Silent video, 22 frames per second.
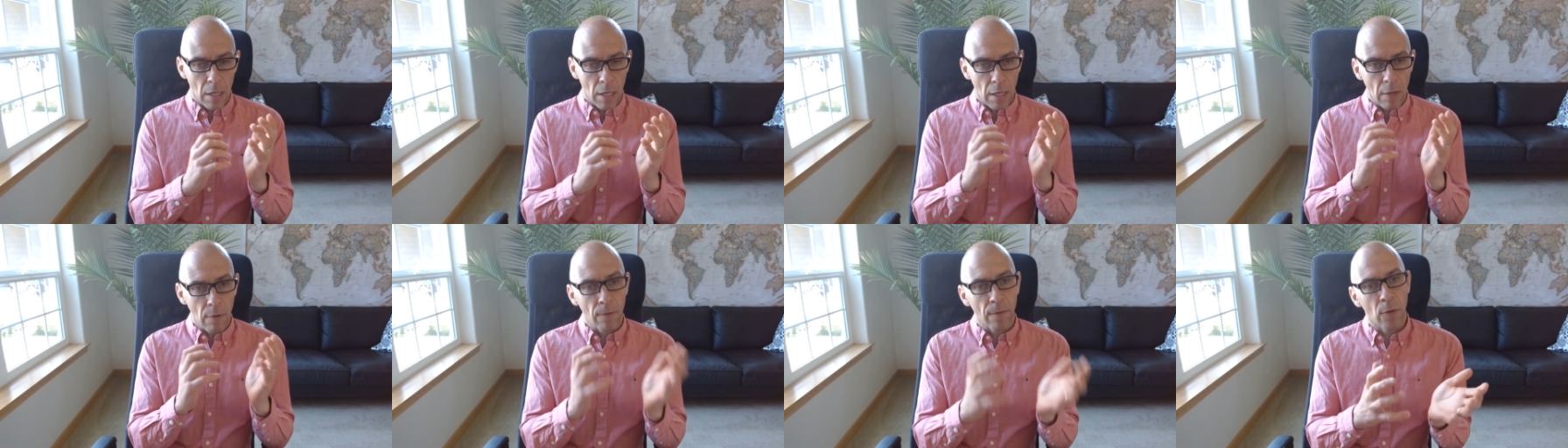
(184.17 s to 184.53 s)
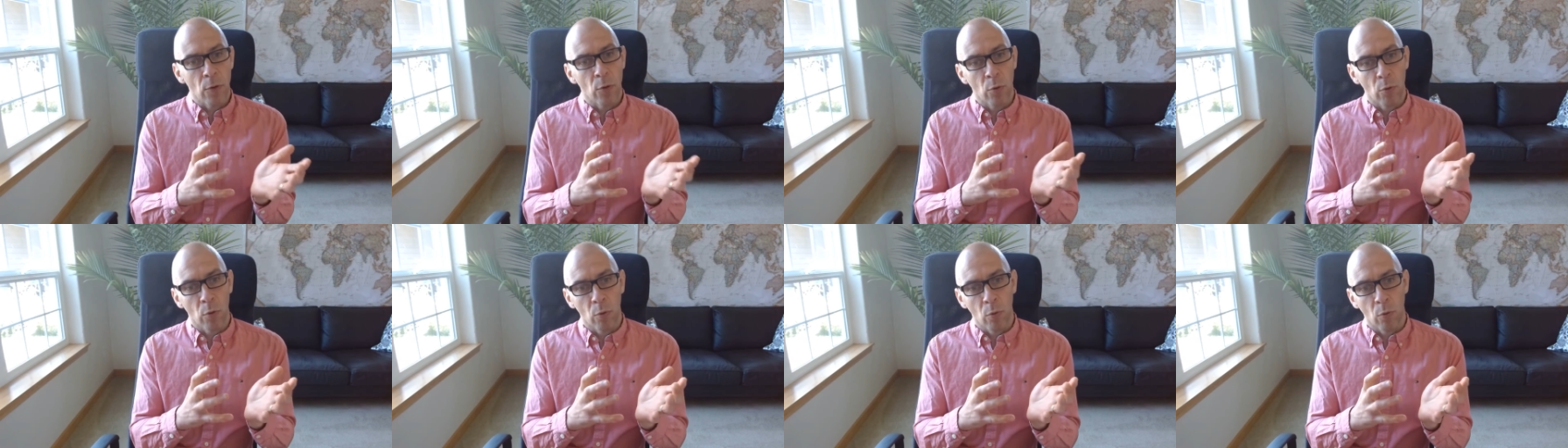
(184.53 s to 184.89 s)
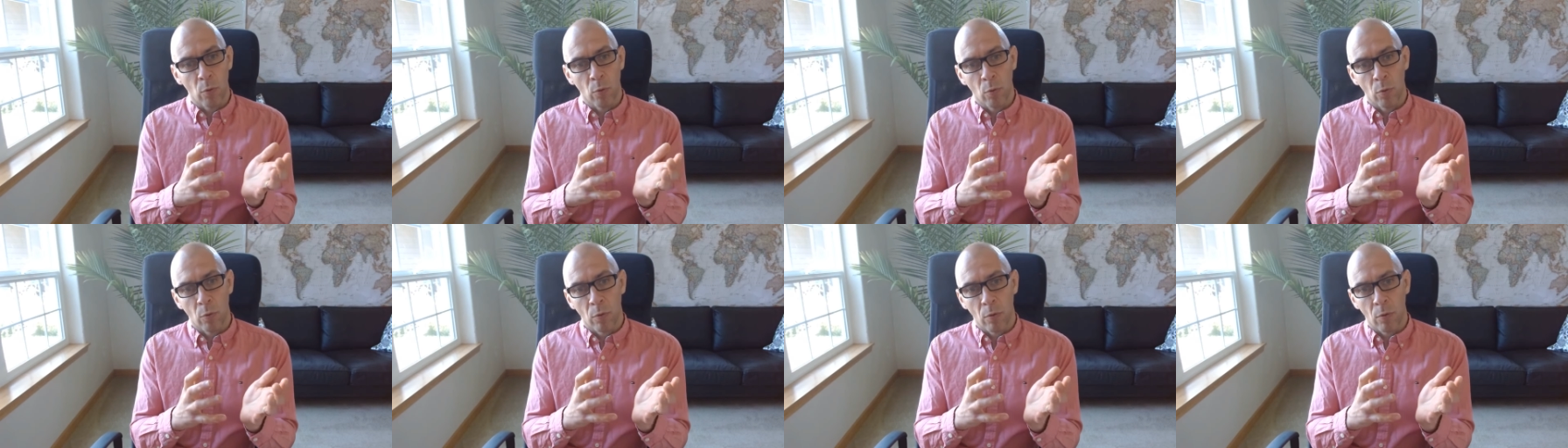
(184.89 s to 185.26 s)
If
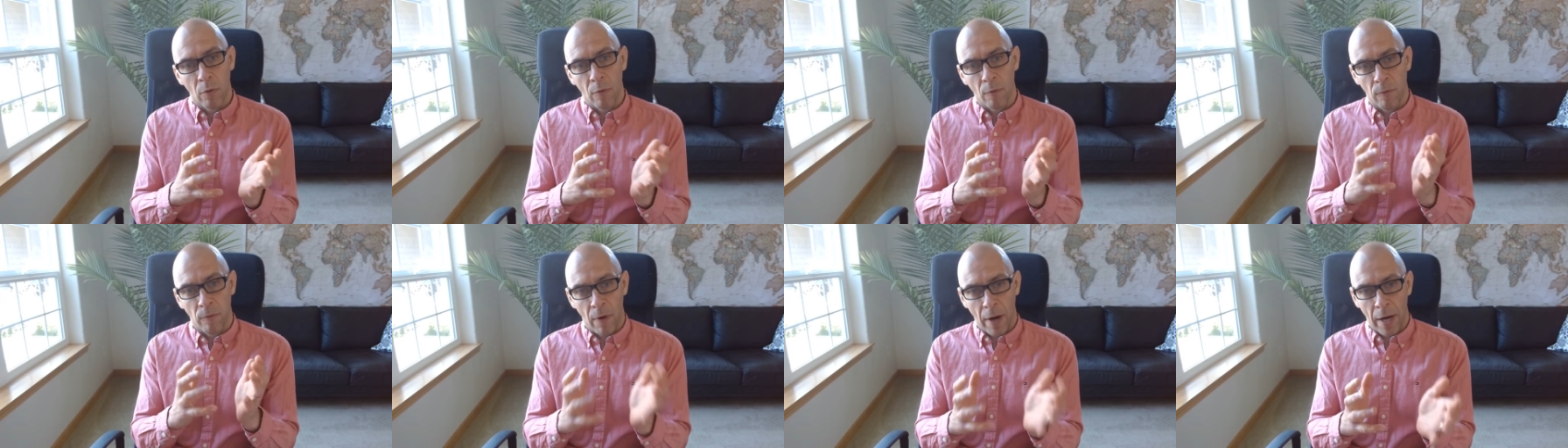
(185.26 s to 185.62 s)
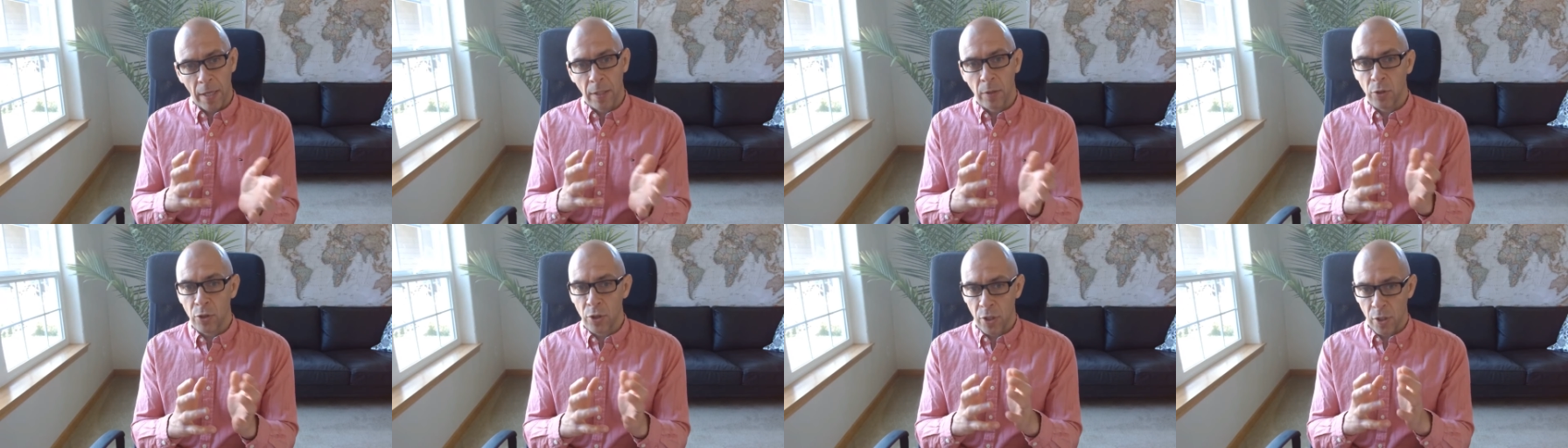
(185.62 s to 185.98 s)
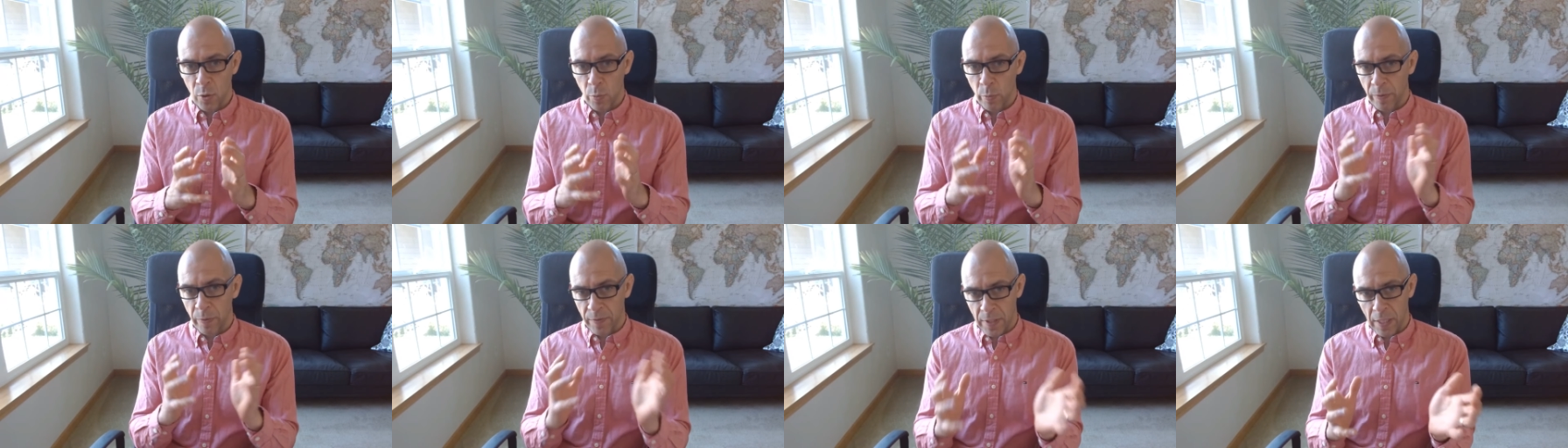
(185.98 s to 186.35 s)
you find just
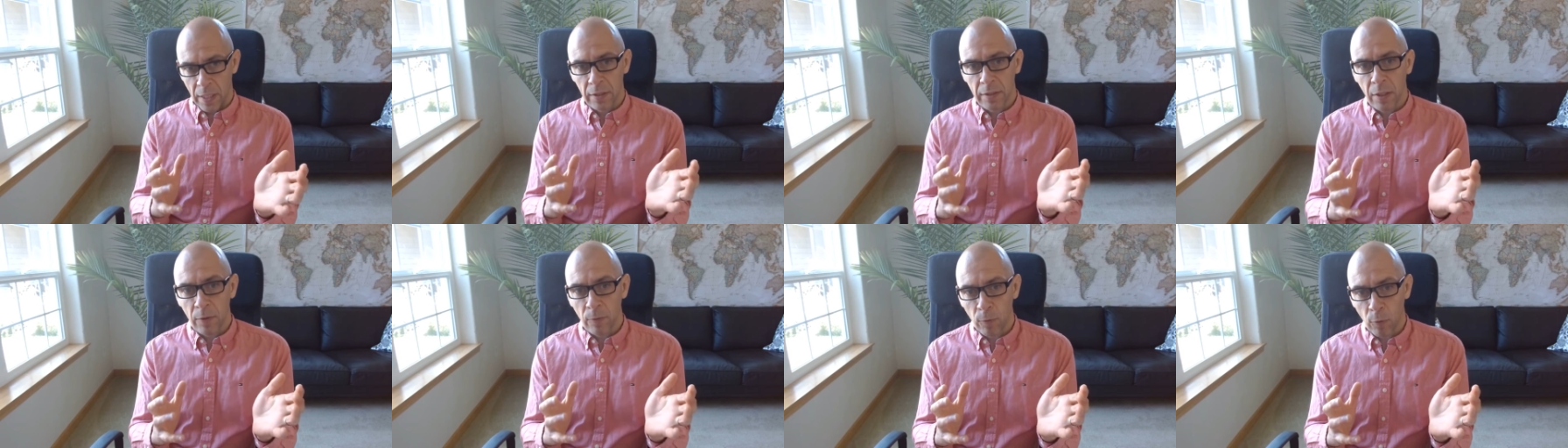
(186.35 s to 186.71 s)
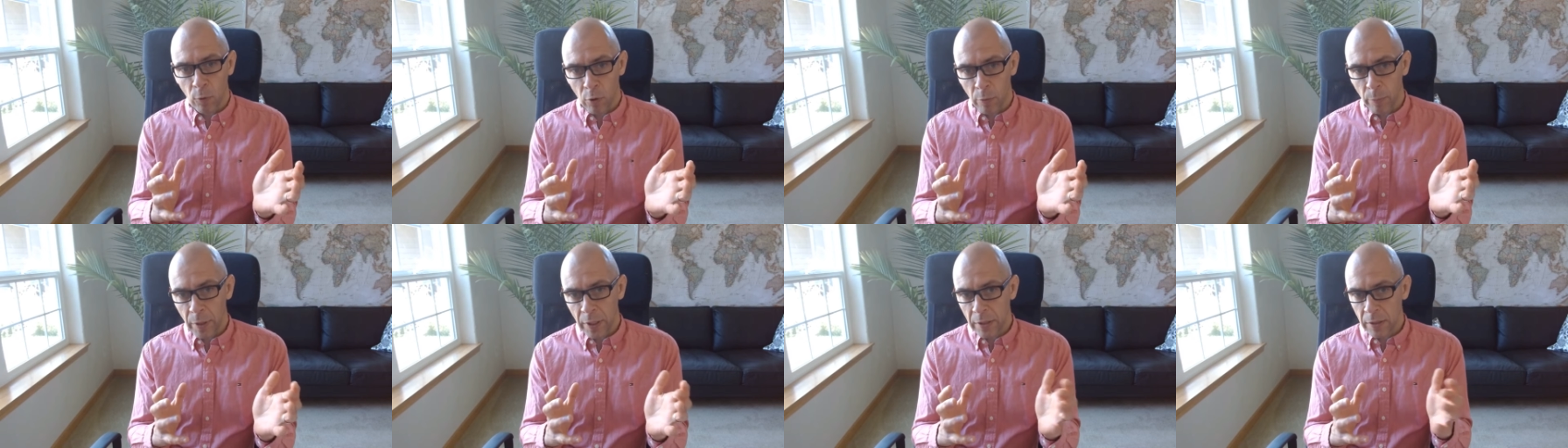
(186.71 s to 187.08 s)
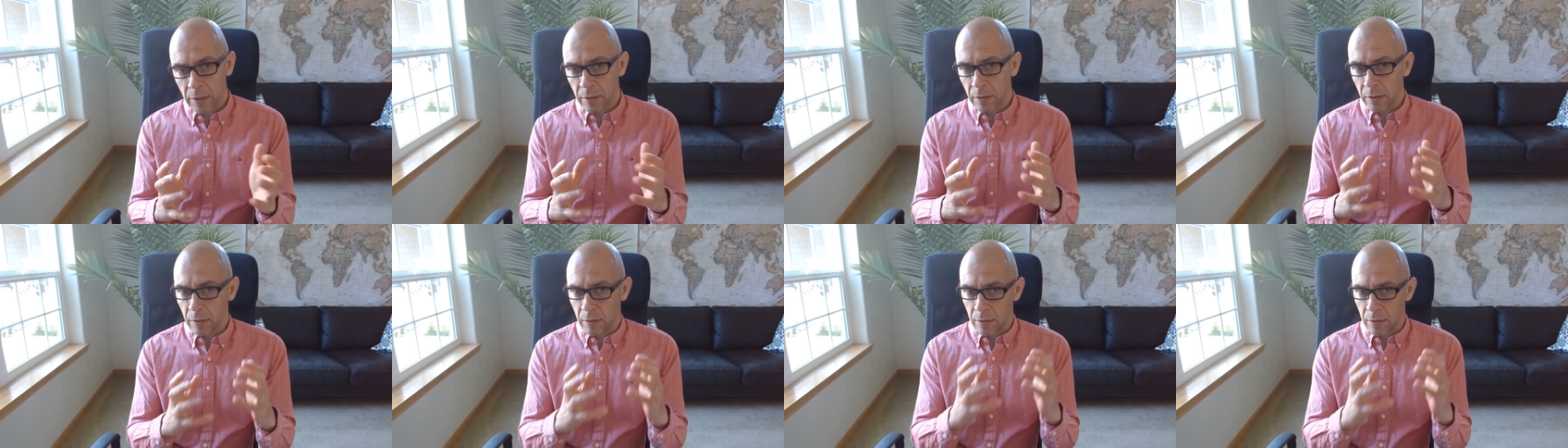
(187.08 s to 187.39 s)
with Delta format,